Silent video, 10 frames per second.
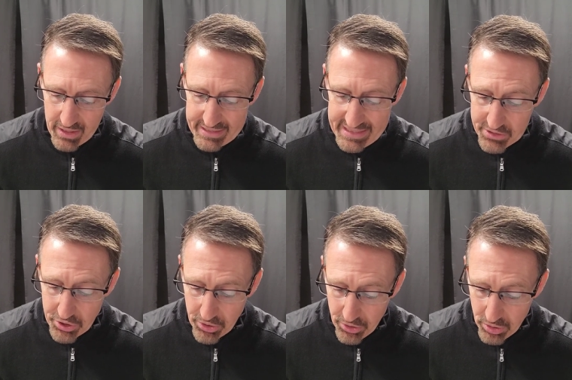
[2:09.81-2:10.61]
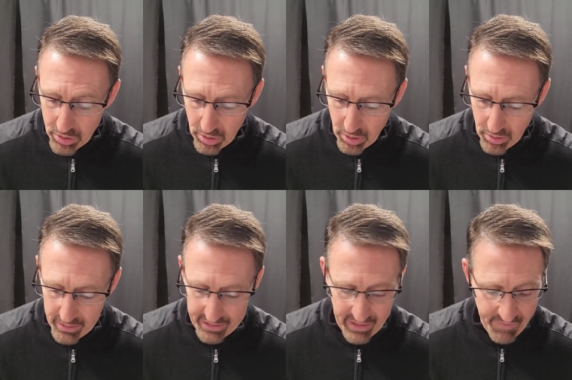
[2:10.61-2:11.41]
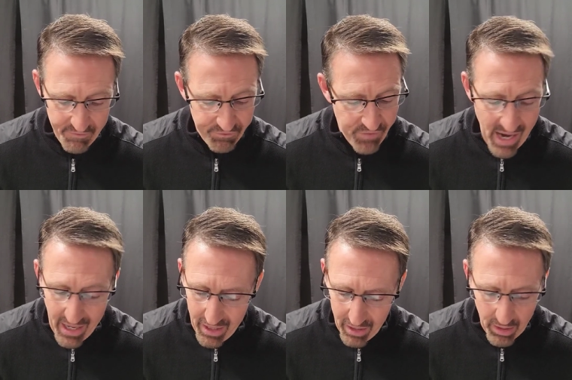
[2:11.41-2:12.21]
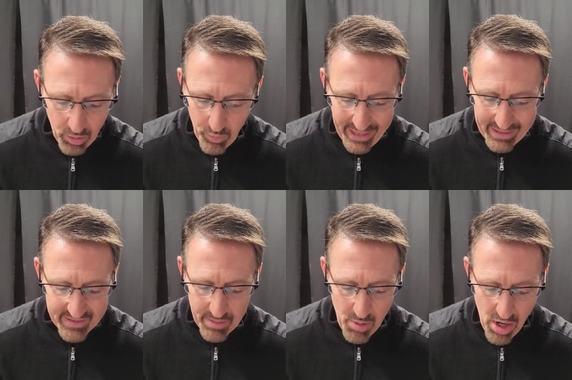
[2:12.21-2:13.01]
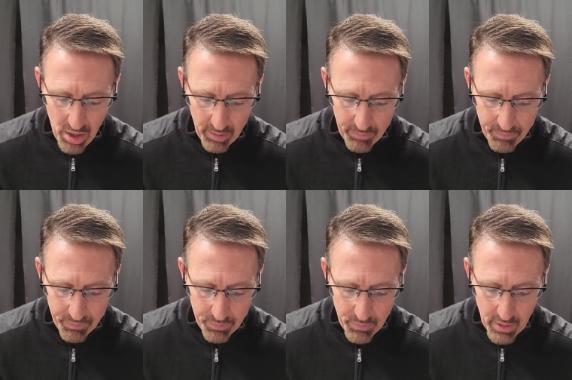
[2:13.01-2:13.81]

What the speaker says: an eternal glory that far outweighs them all.